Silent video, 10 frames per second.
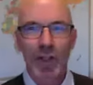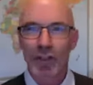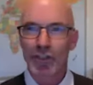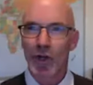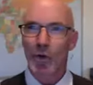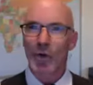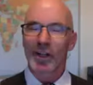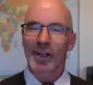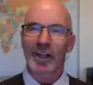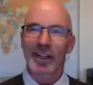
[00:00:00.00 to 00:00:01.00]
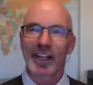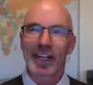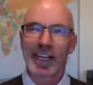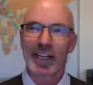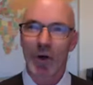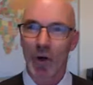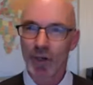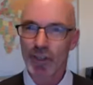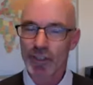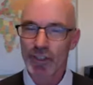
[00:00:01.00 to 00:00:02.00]
So in
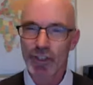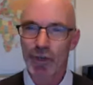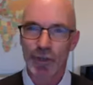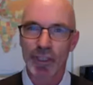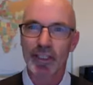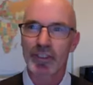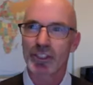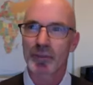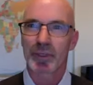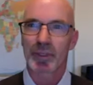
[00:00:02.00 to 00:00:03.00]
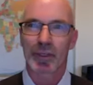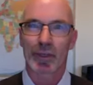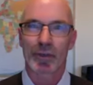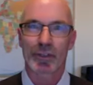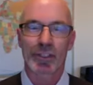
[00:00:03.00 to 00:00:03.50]
order to show leadership in a close,